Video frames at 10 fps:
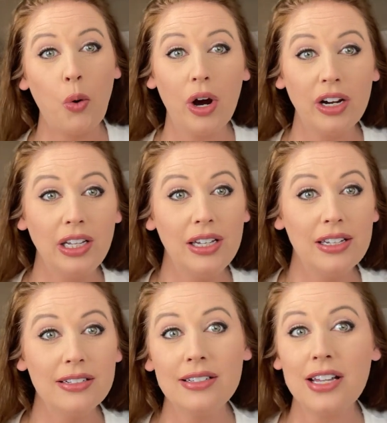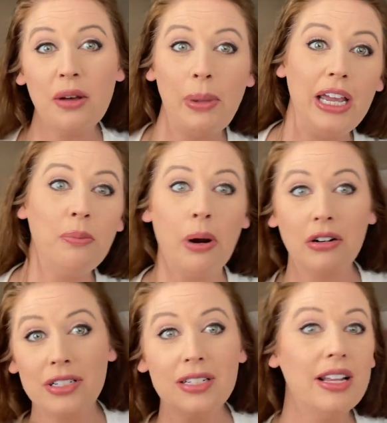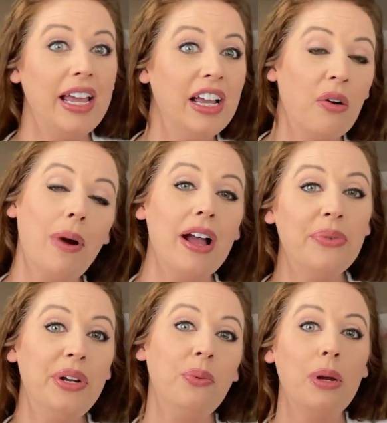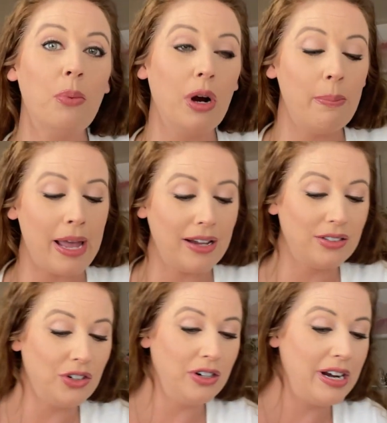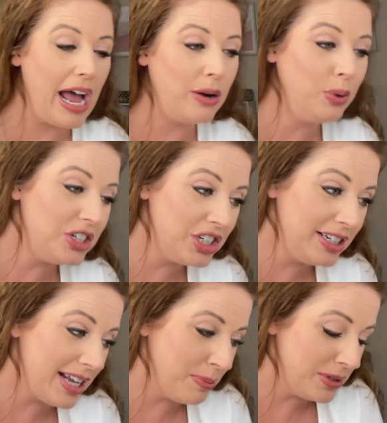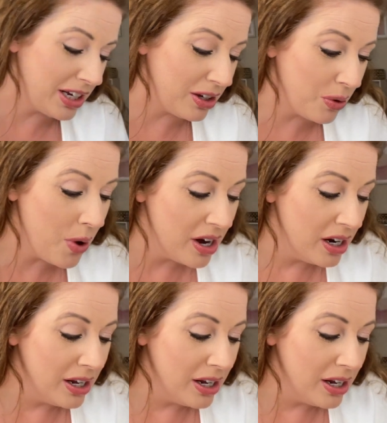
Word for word: or he's a paid person to hang around and report back to her dad what she's up to.